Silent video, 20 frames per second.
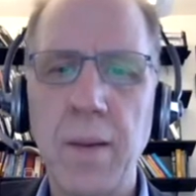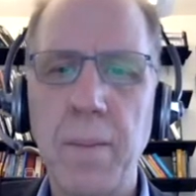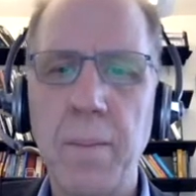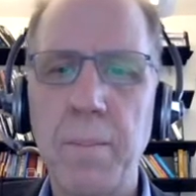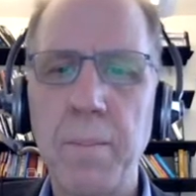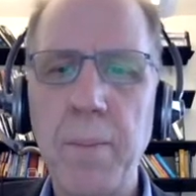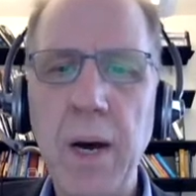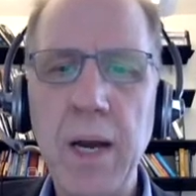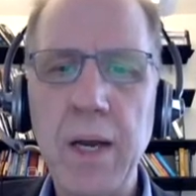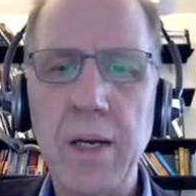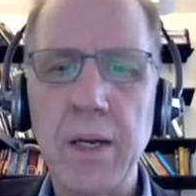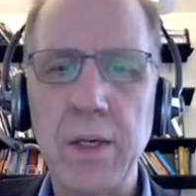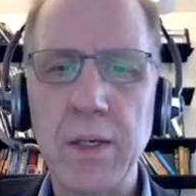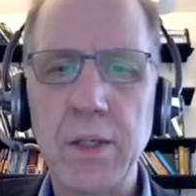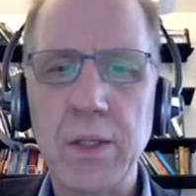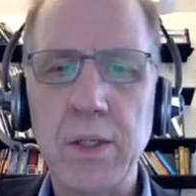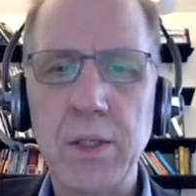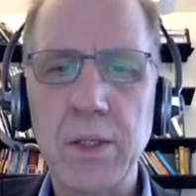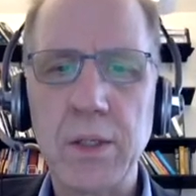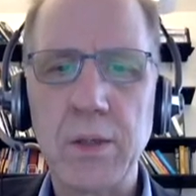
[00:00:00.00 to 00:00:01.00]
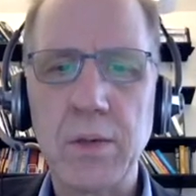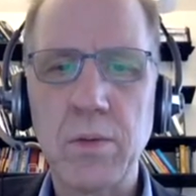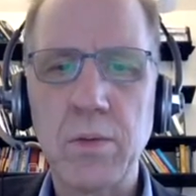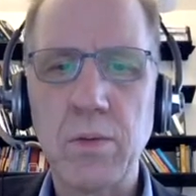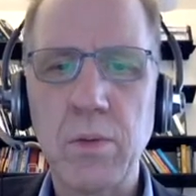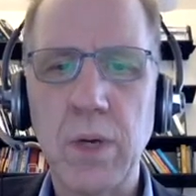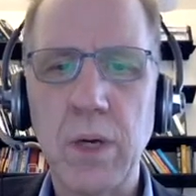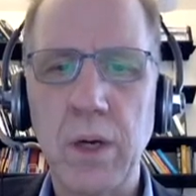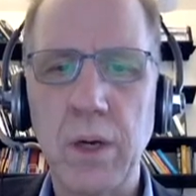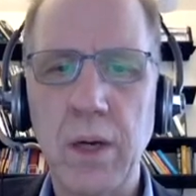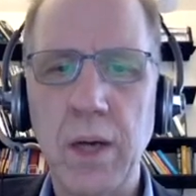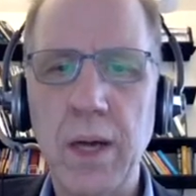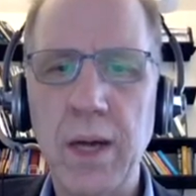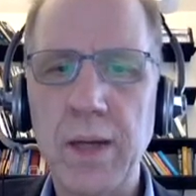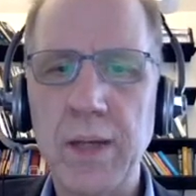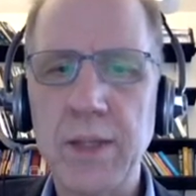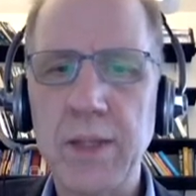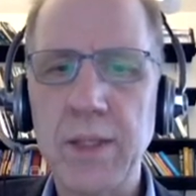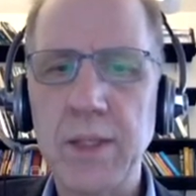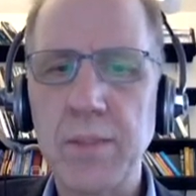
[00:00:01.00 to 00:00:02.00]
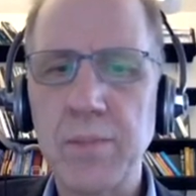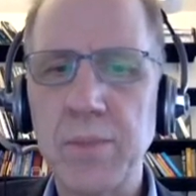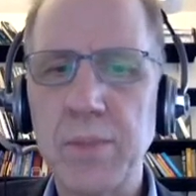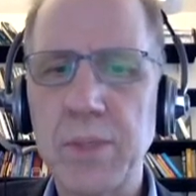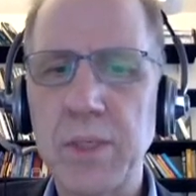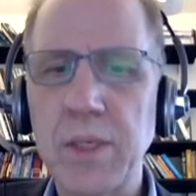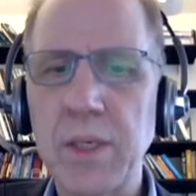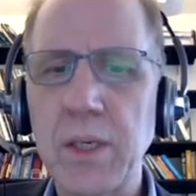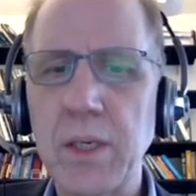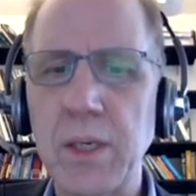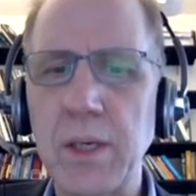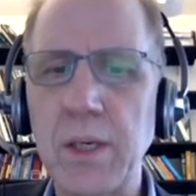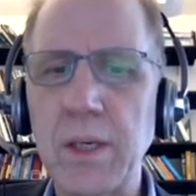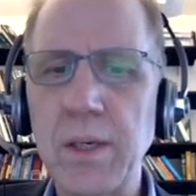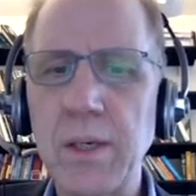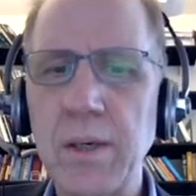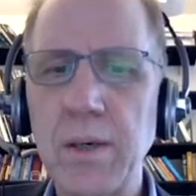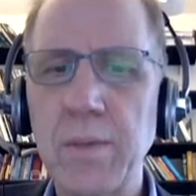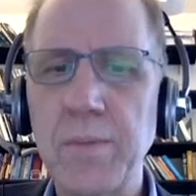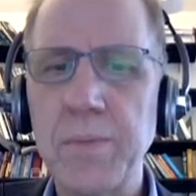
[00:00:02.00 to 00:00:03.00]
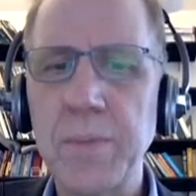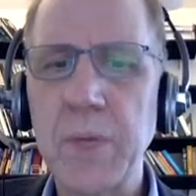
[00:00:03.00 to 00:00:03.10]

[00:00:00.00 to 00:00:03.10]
minus, well, S sub t